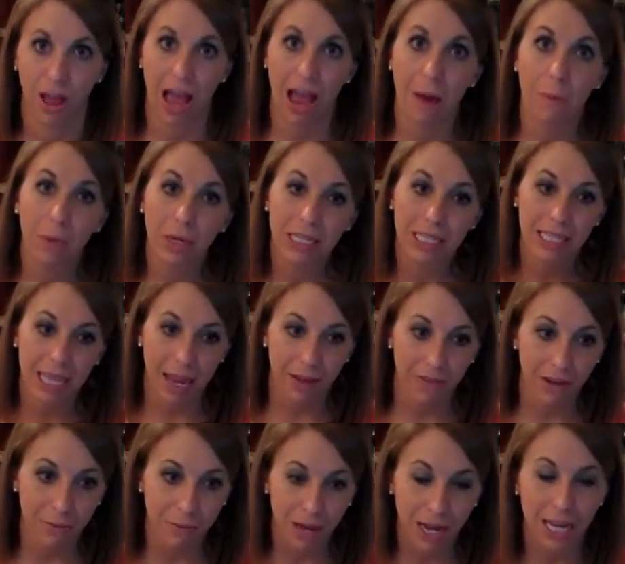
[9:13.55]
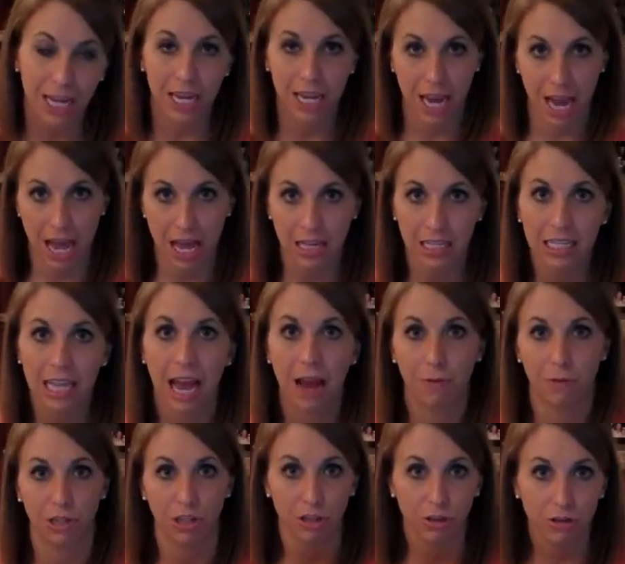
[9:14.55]
I was saving money, yes. I
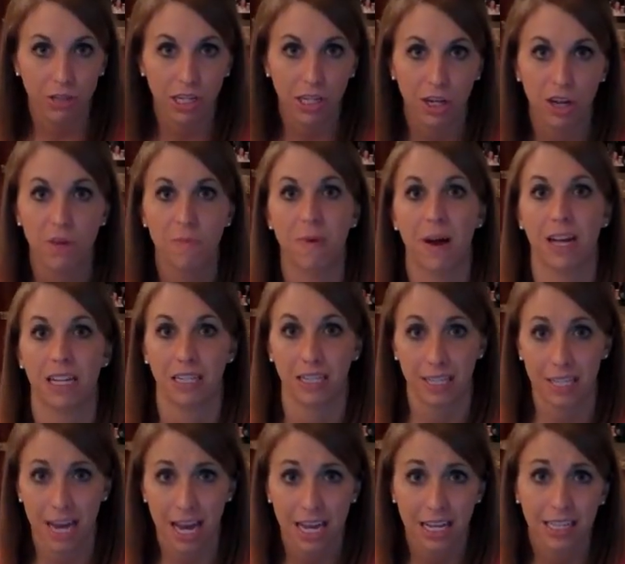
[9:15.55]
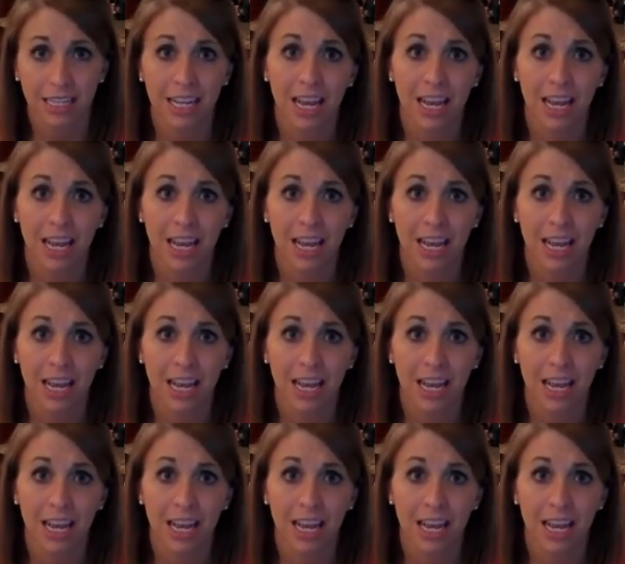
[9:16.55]
was using coupons, yes.